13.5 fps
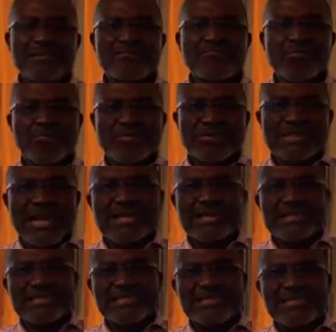My
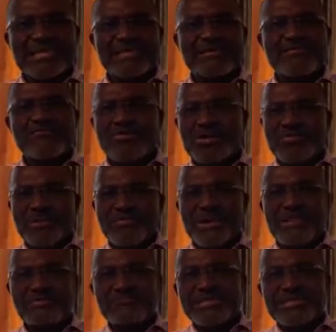target is to
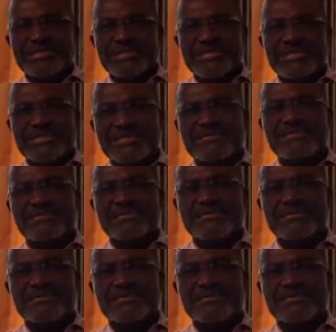say, businesses, no?